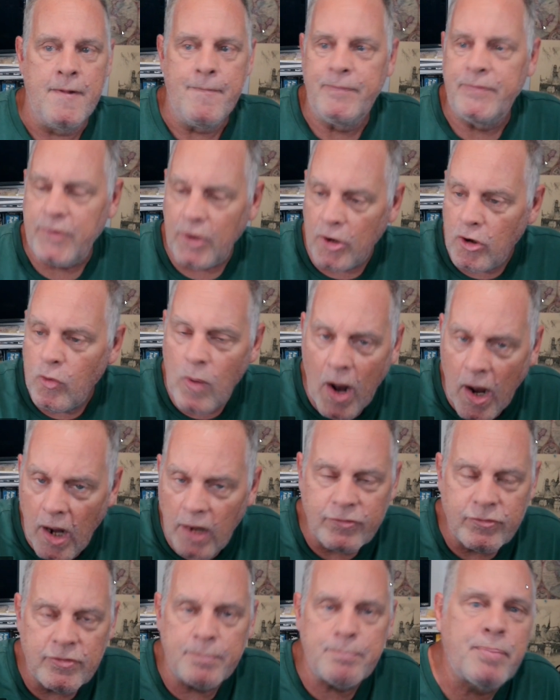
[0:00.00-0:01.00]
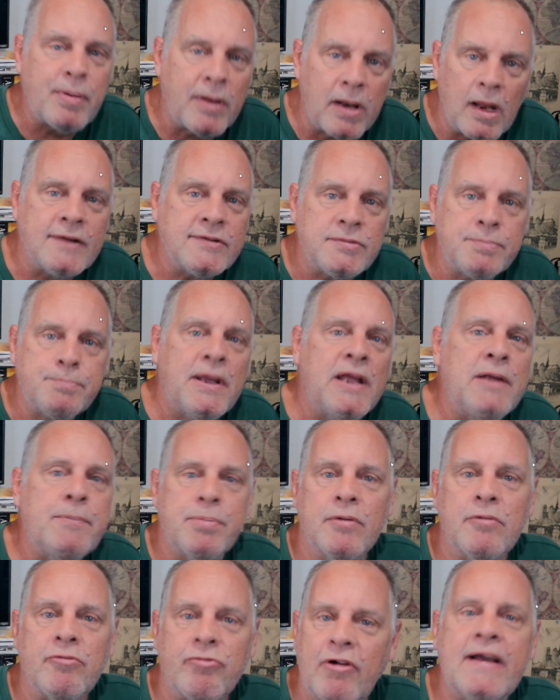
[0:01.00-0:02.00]
200 plus
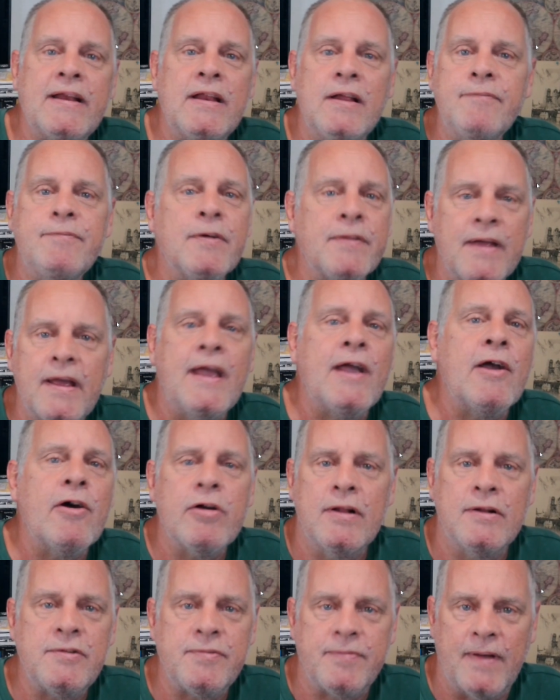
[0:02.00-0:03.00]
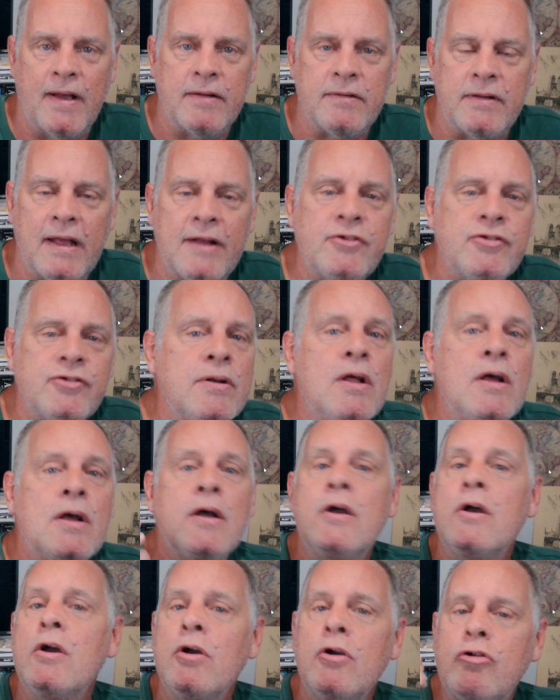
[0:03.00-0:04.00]
people writing for the Heritage Foundation,
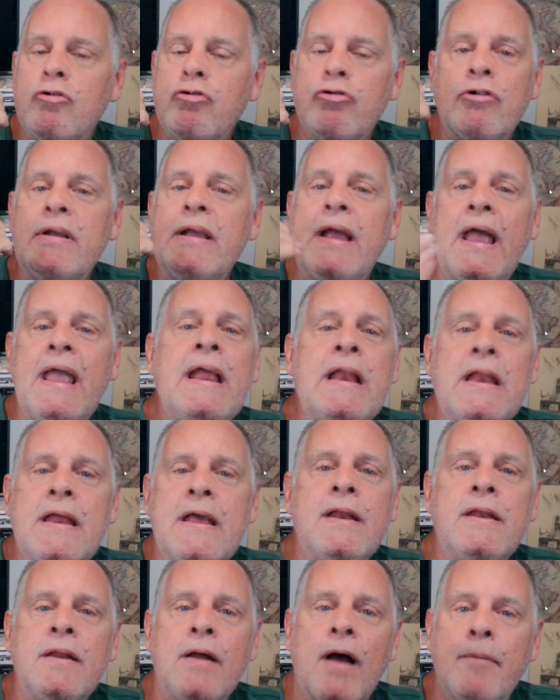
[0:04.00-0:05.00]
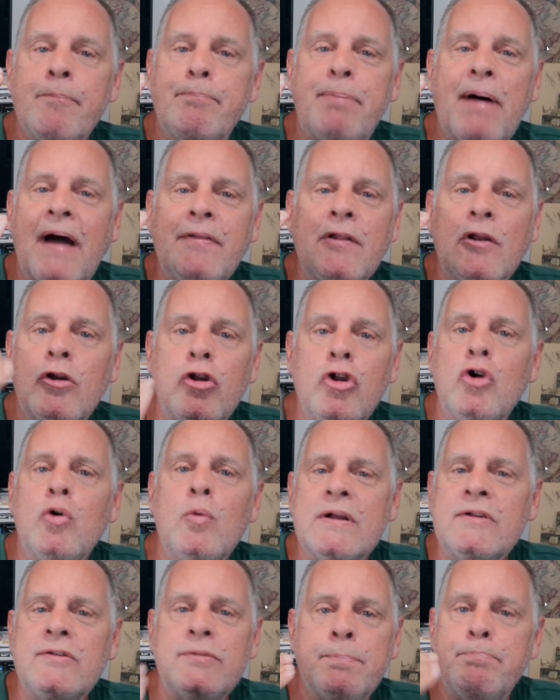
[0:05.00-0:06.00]
created by the
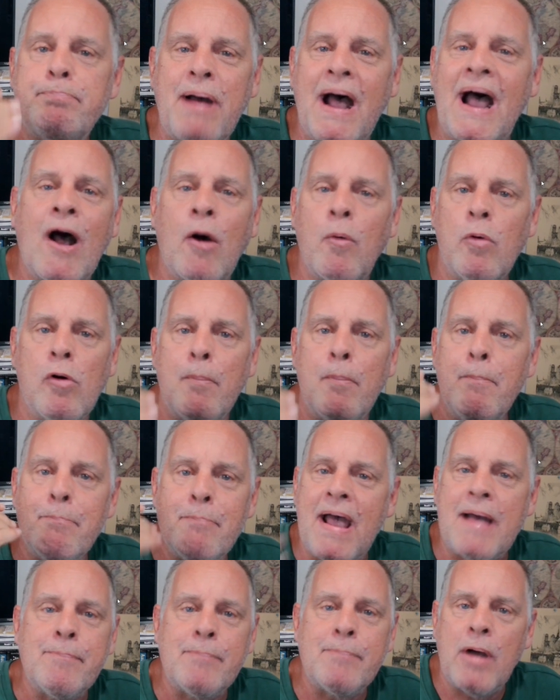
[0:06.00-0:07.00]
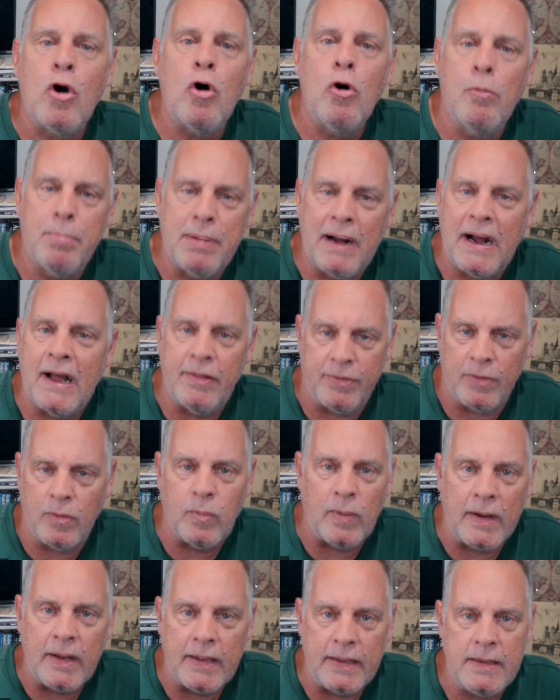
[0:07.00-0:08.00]
Lewis Powell memo, by the
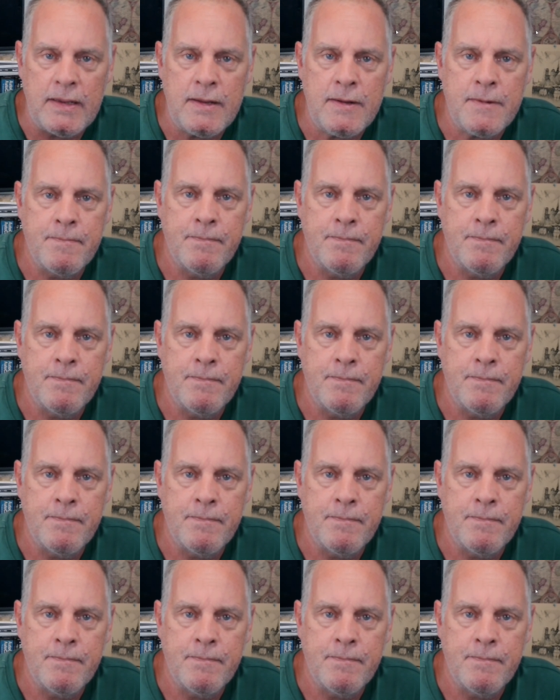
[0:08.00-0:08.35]
way,